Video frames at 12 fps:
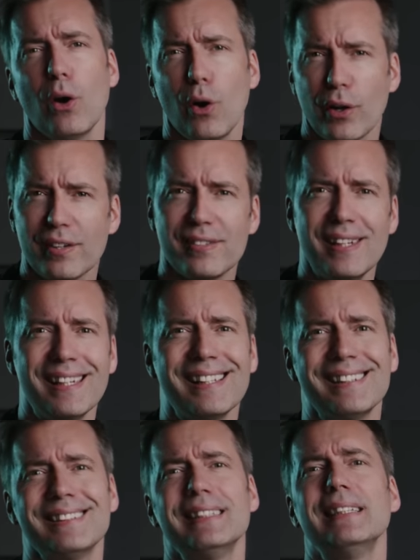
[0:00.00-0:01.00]
on a
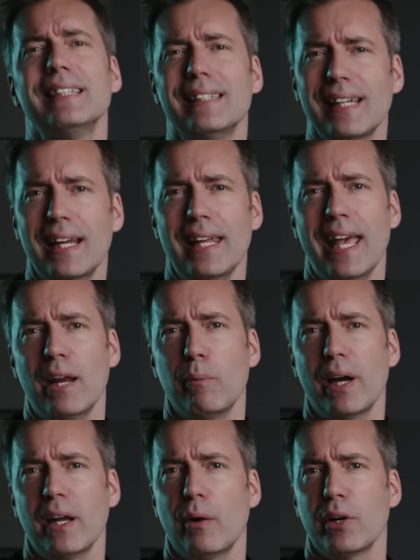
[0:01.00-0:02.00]
single
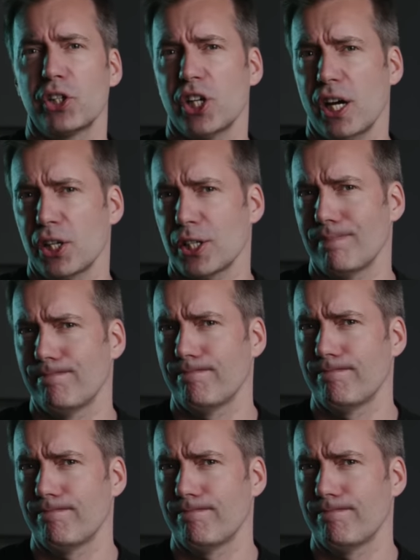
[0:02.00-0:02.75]
98Wh charge.